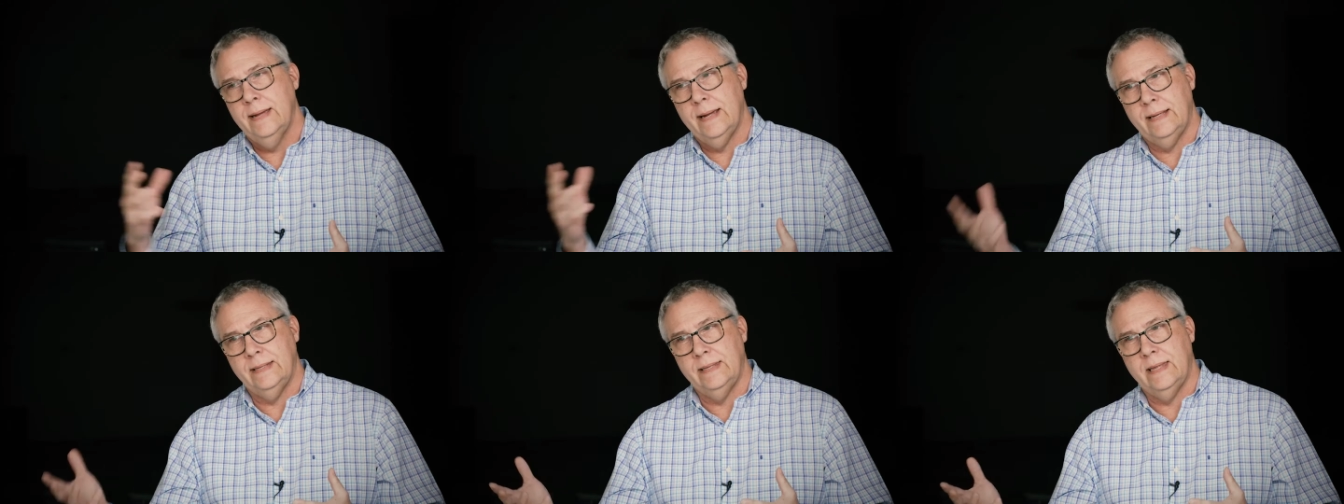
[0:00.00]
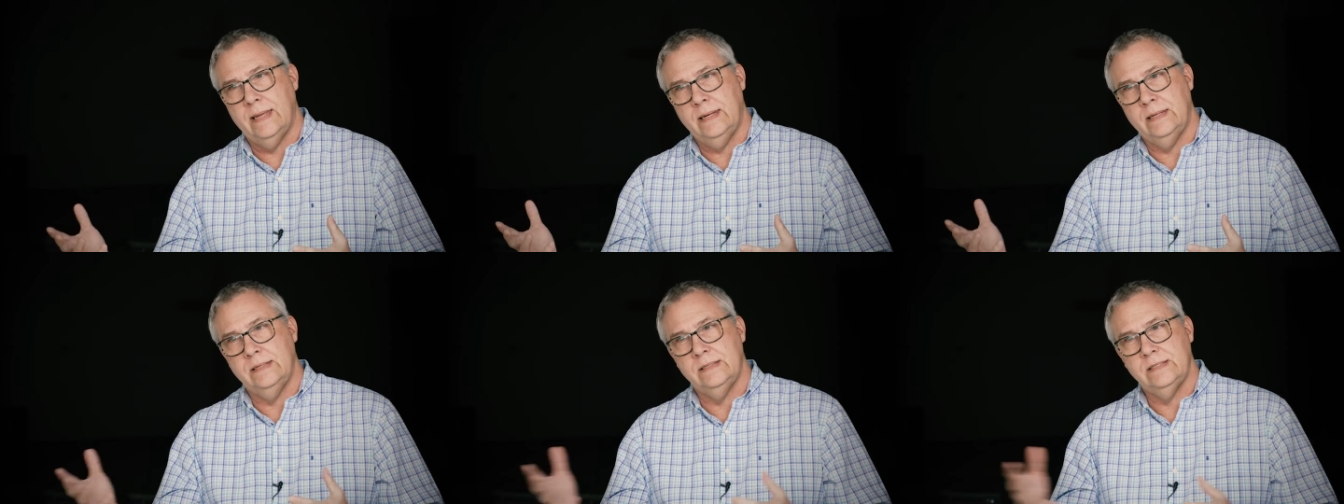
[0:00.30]
and
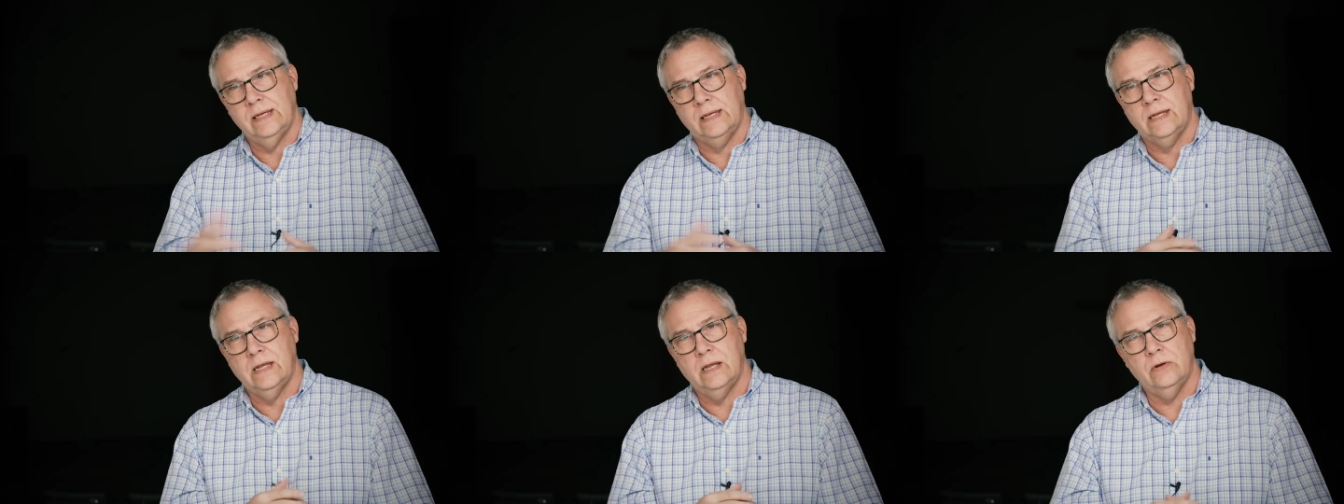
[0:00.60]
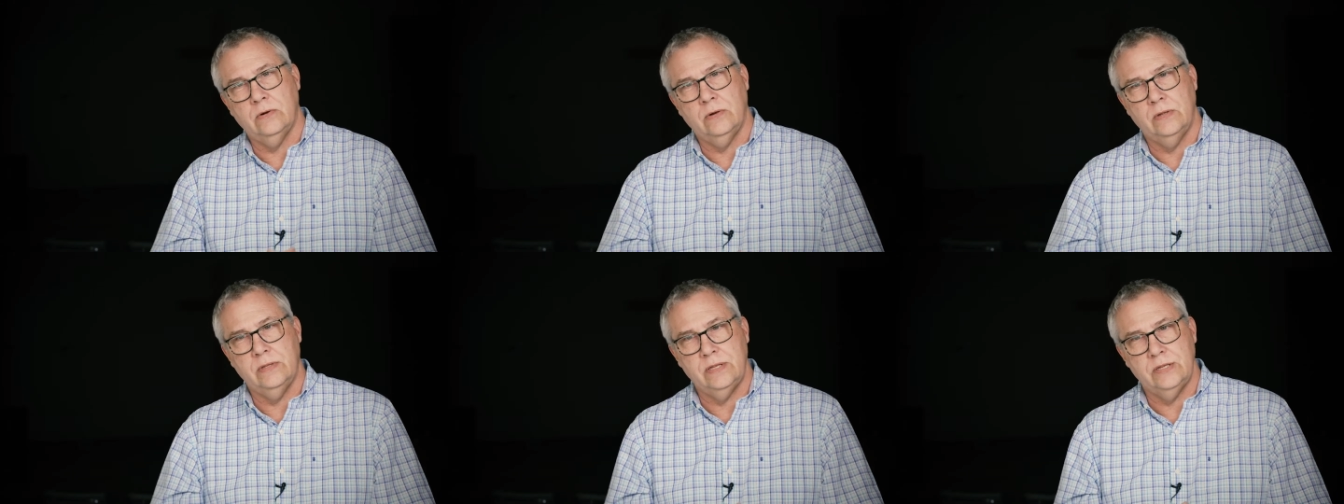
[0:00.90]
then in 2
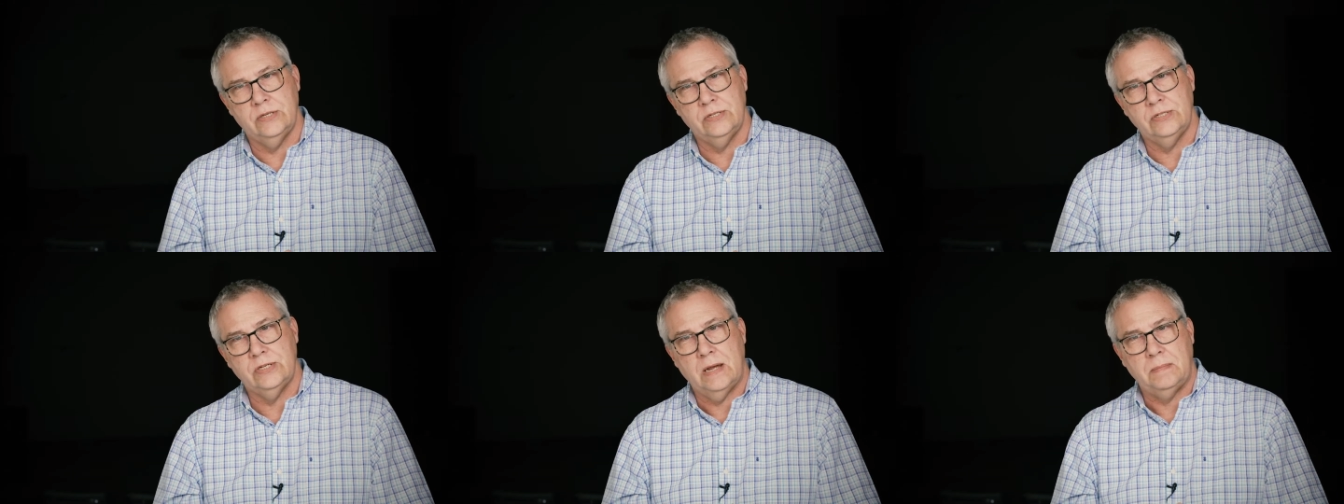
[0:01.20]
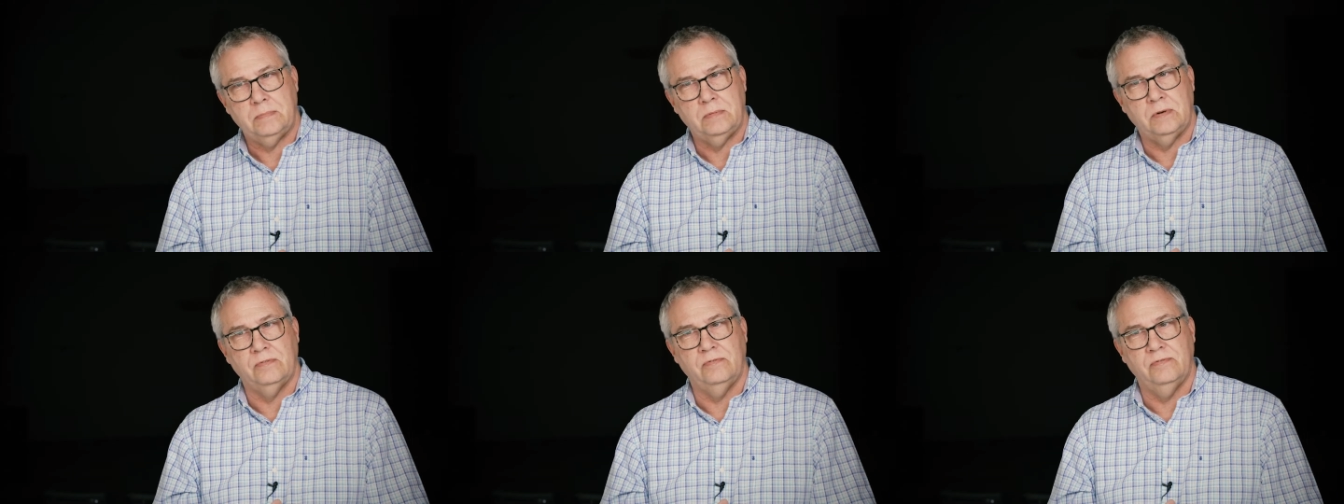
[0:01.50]
Corinthians
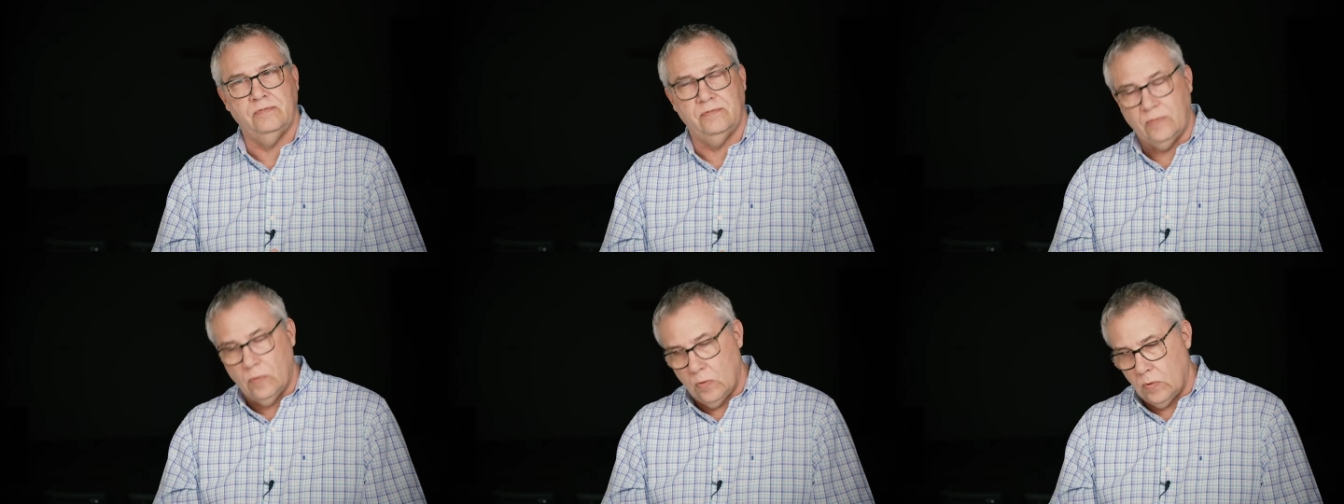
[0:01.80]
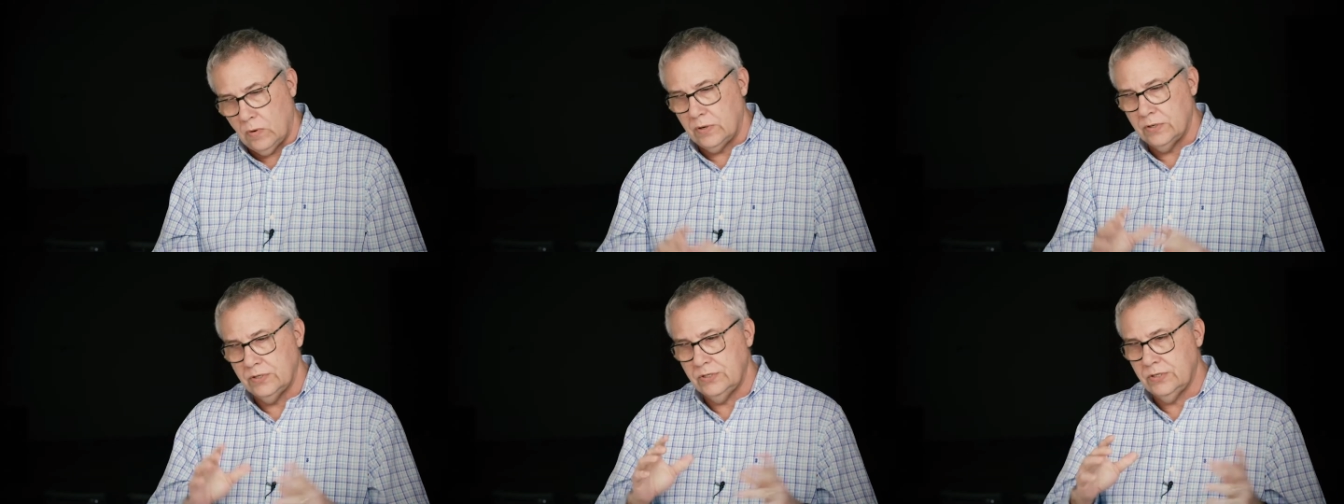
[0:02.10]
chapter 4.